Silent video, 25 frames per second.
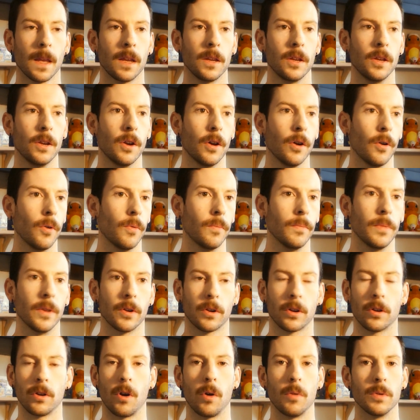You know,
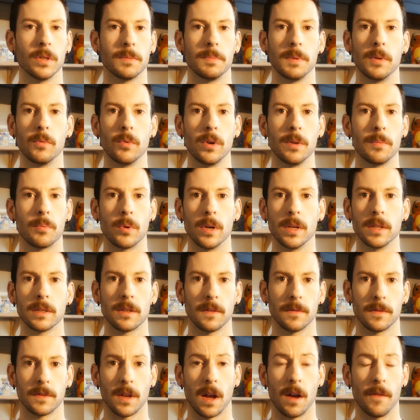there could always be reprints
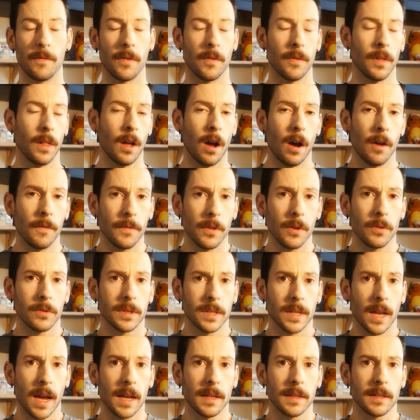of a lot of those
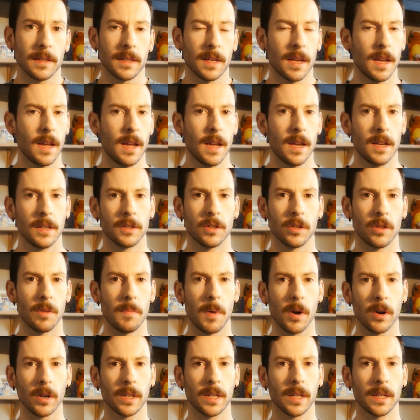sets. So the
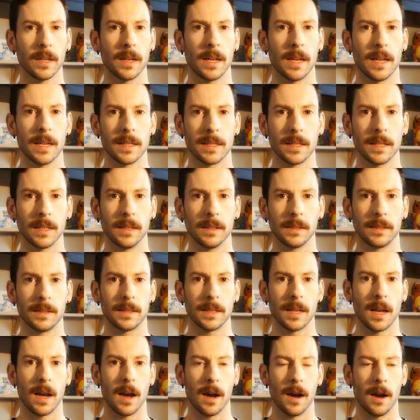market
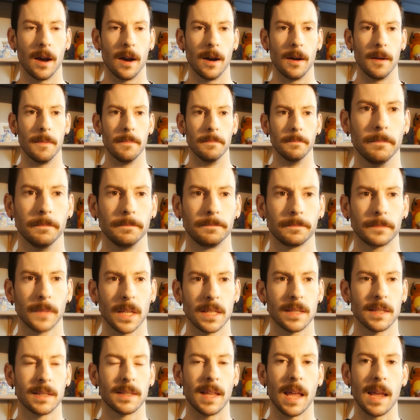isn't
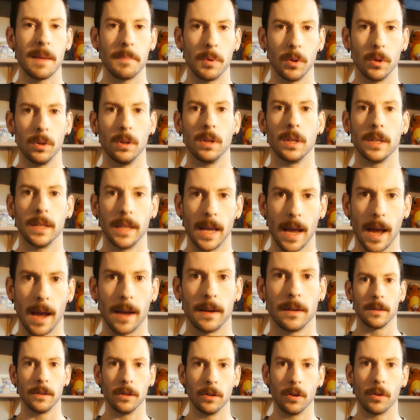stable
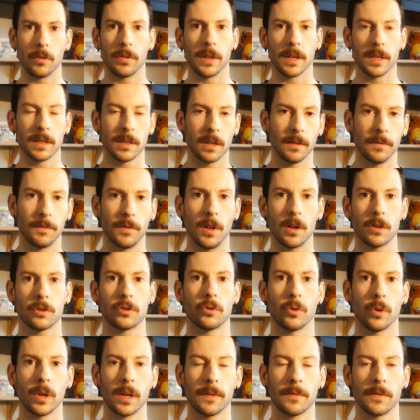yet. You know, things can
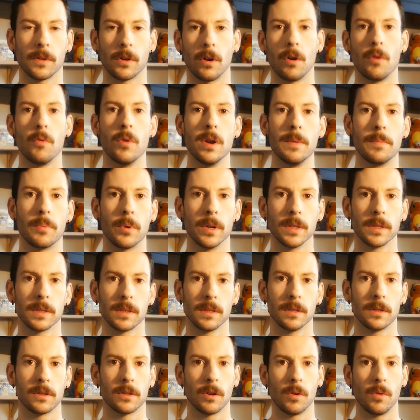fluctuate if there are
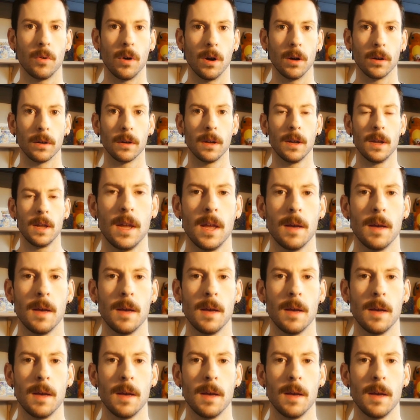reprints and so on.